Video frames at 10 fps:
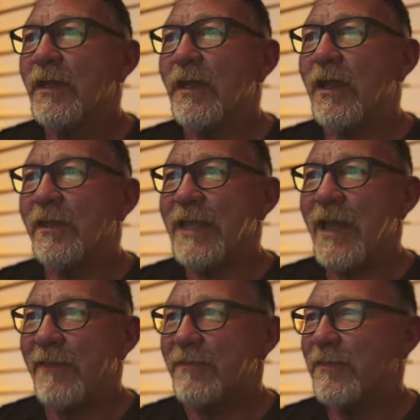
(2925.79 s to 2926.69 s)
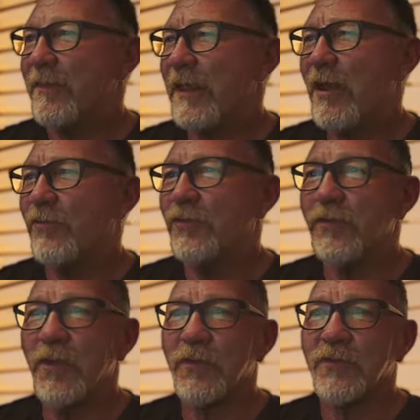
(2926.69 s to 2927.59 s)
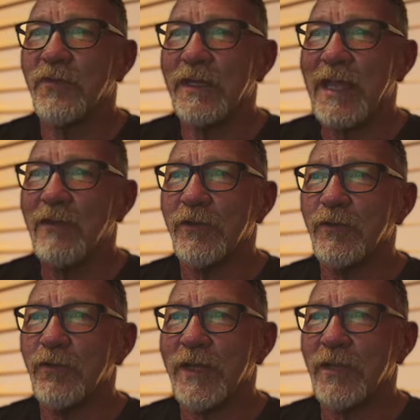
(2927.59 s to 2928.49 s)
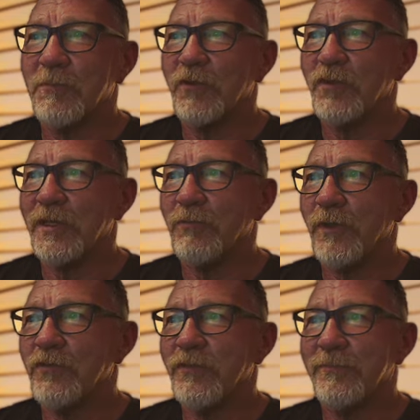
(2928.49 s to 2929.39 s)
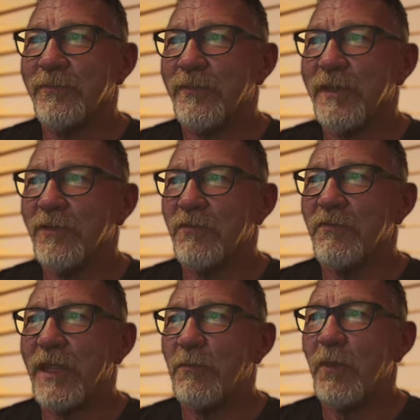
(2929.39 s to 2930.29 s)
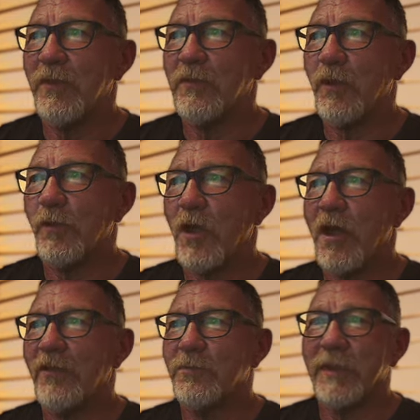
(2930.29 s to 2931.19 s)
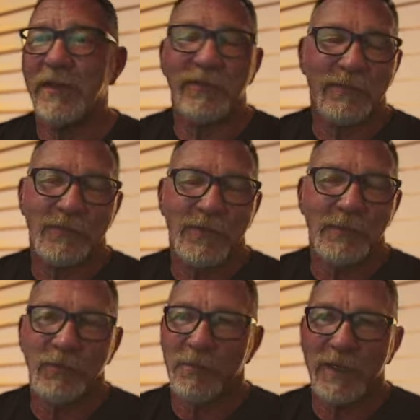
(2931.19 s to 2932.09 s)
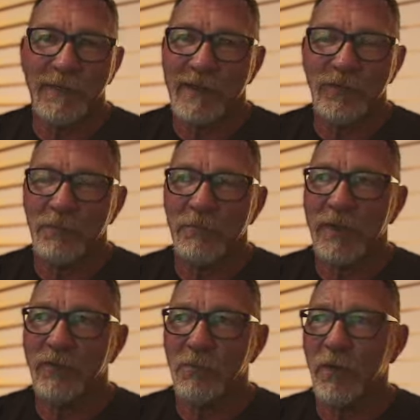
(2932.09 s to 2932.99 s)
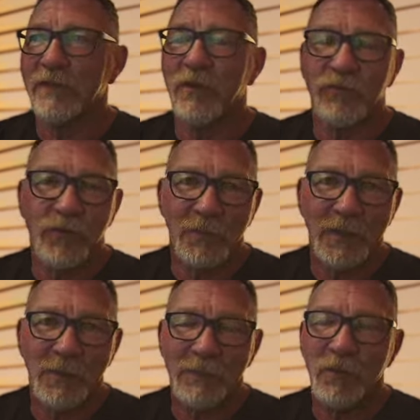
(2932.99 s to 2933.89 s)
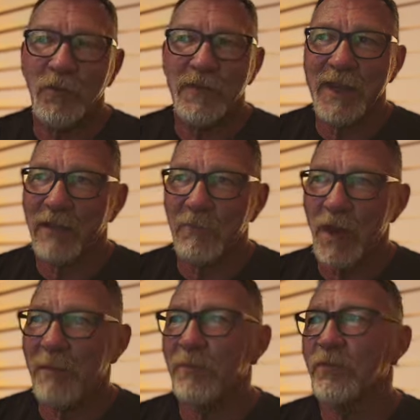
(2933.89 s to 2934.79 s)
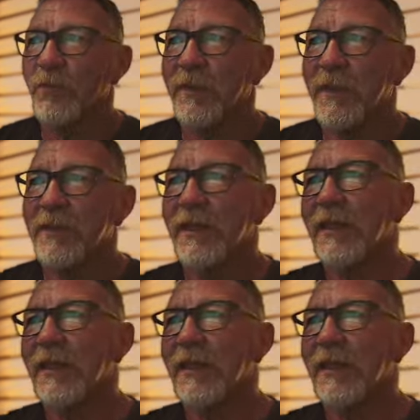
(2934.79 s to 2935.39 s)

Yeah, they also noticed the Elegoo Giga machine, which is available at a low cost, but it seems to me it's a brick. There's too many people that have problems with it.